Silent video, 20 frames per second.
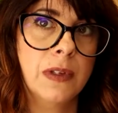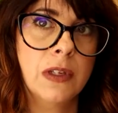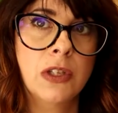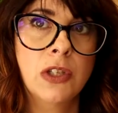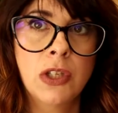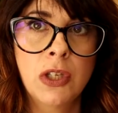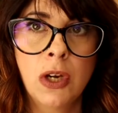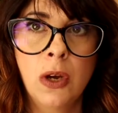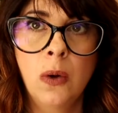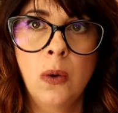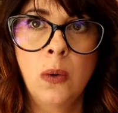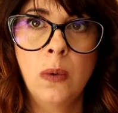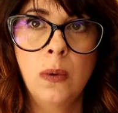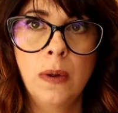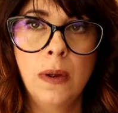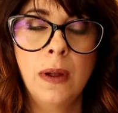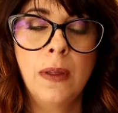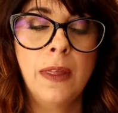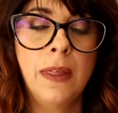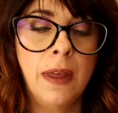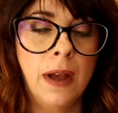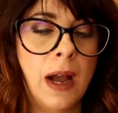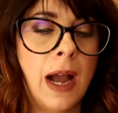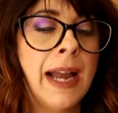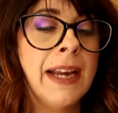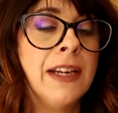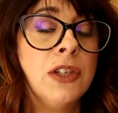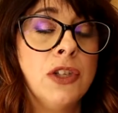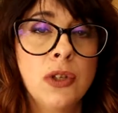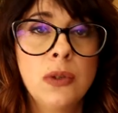So
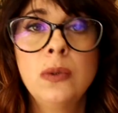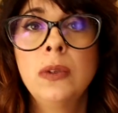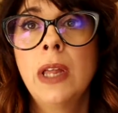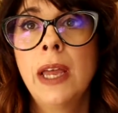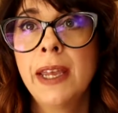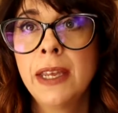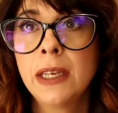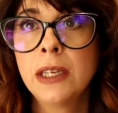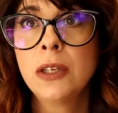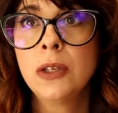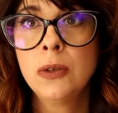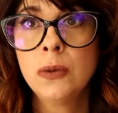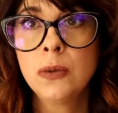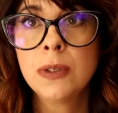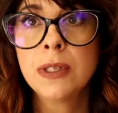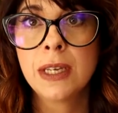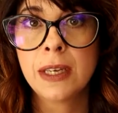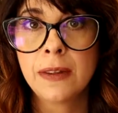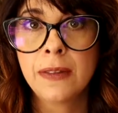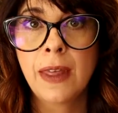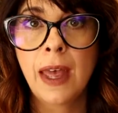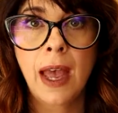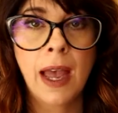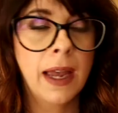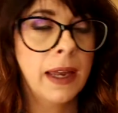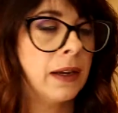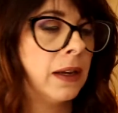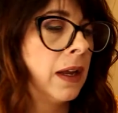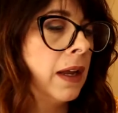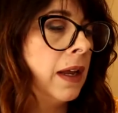I do like using
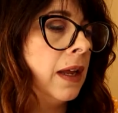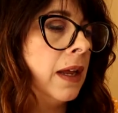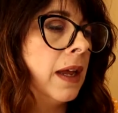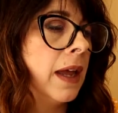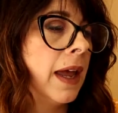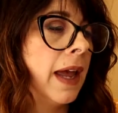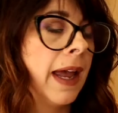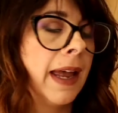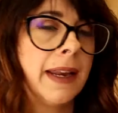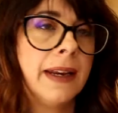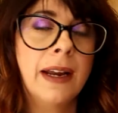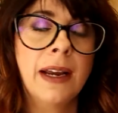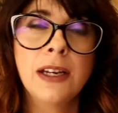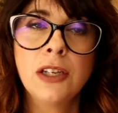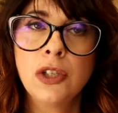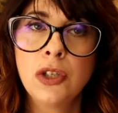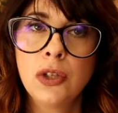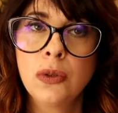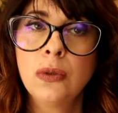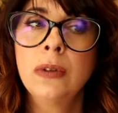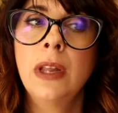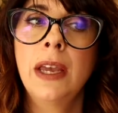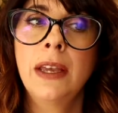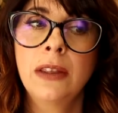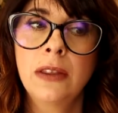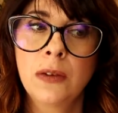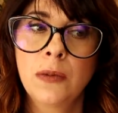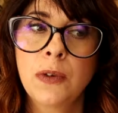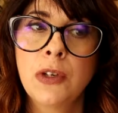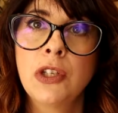that, and I do
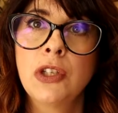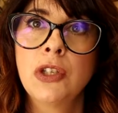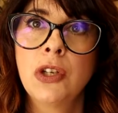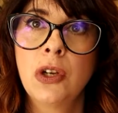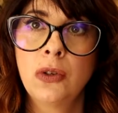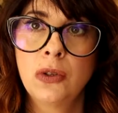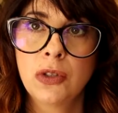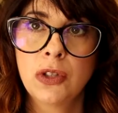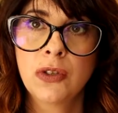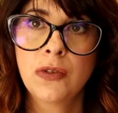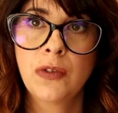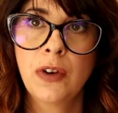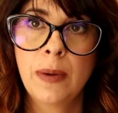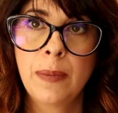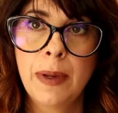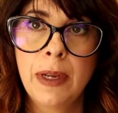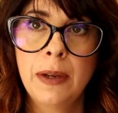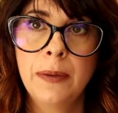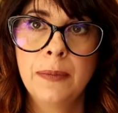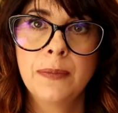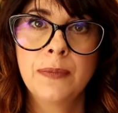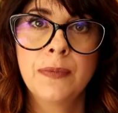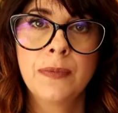like the results from it.